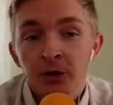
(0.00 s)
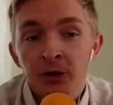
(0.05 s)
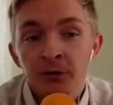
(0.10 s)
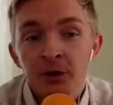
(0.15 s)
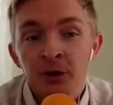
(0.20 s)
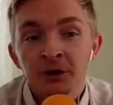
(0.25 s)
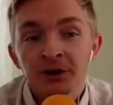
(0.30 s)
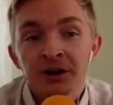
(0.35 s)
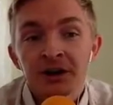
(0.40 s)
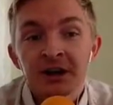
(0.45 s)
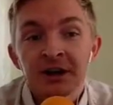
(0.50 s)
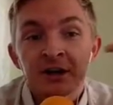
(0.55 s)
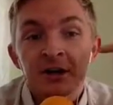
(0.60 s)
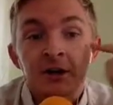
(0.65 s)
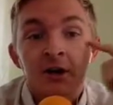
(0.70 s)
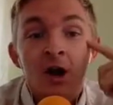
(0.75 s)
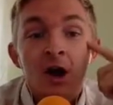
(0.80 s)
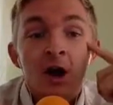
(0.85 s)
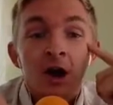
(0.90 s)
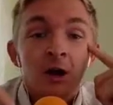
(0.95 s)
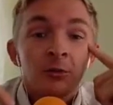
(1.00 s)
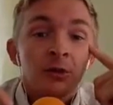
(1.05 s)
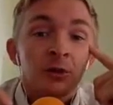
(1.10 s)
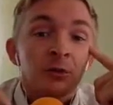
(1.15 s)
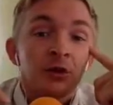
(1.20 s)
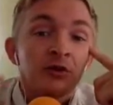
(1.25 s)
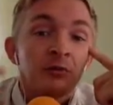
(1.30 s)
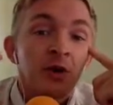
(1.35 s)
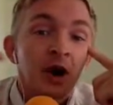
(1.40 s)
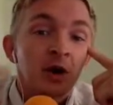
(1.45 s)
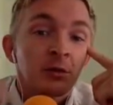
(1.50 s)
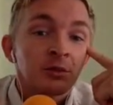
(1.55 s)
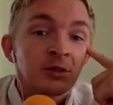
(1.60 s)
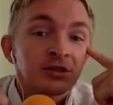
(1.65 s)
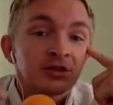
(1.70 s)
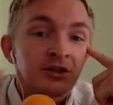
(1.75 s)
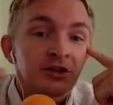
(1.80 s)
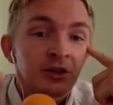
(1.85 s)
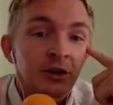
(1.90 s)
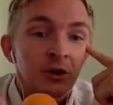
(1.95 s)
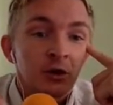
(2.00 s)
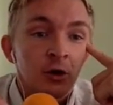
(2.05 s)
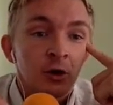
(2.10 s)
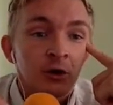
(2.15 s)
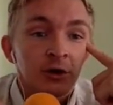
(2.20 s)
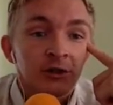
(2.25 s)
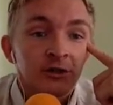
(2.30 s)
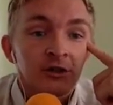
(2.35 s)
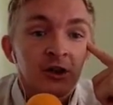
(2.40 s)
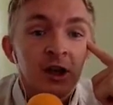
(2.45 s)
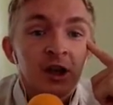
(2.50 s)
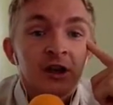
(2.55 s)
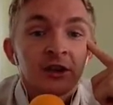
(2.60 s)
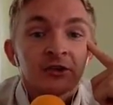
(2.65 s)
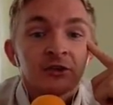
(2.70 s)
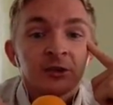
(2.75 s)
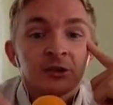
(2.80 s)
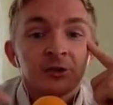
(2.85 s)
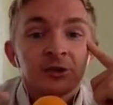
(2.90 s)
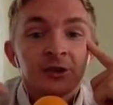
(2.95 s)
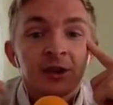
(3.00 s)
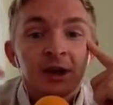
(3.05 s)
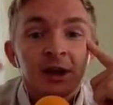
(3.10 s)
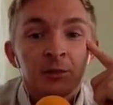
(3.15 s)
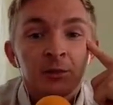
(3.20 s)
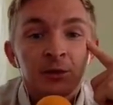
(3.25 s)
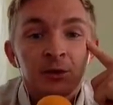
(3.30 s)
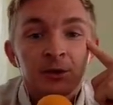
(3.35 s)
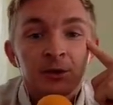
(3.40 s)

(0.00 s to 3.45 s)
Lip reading: who are going to be able to get in here are people who have published their course. So if you can't